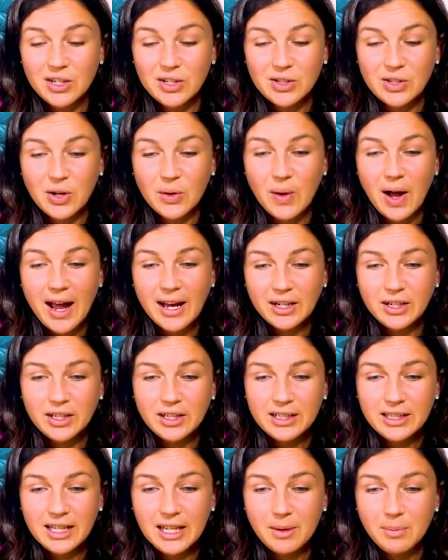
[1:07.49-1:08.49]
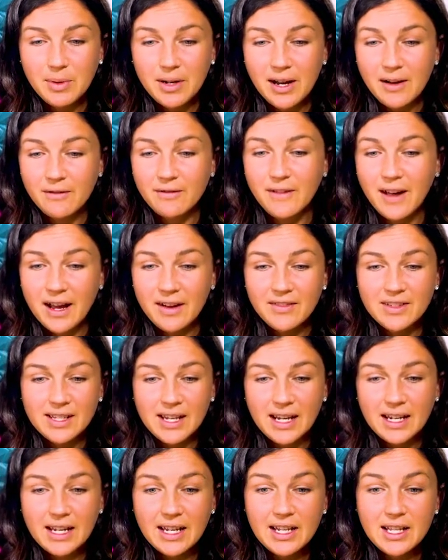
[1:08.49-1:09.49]
so I could keep it at five
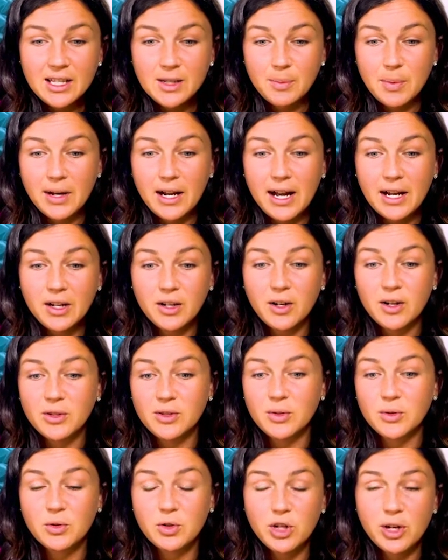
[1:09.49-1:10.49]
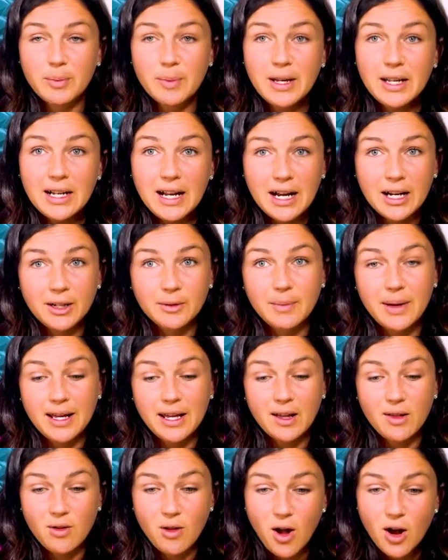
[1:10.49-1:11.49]
seconds, but I could also trim it. I could make
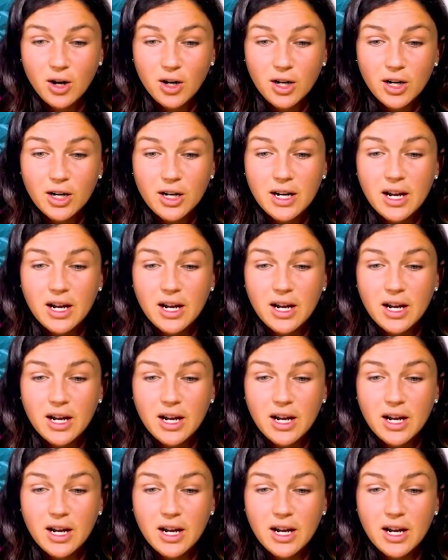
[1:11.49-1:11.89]
it longer.